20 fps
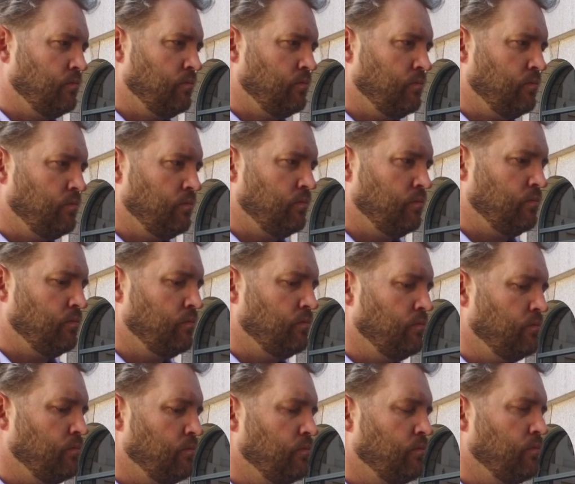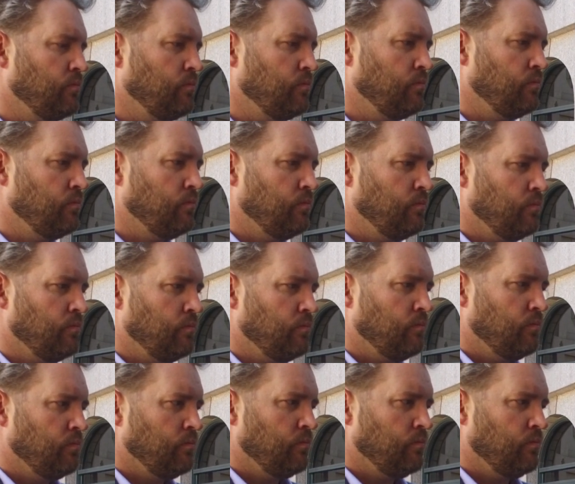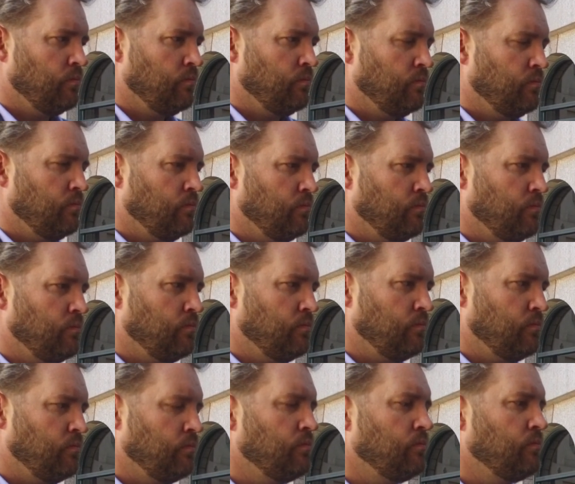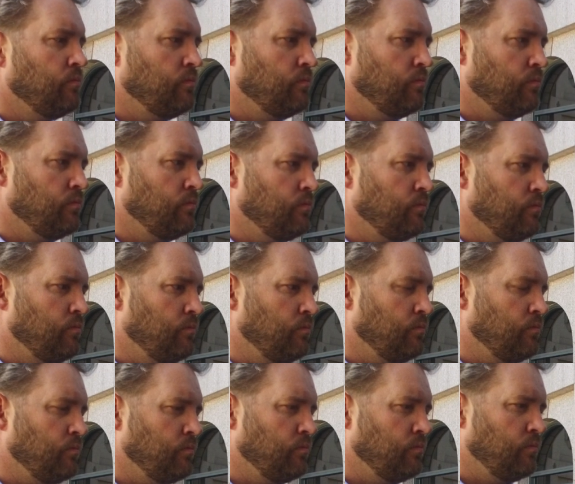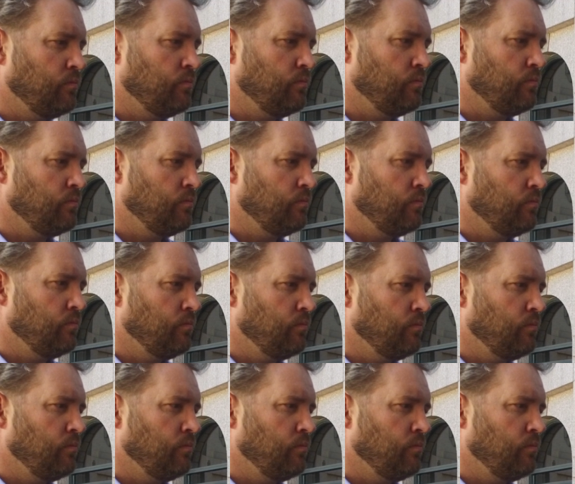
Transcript: This person isn't speaking.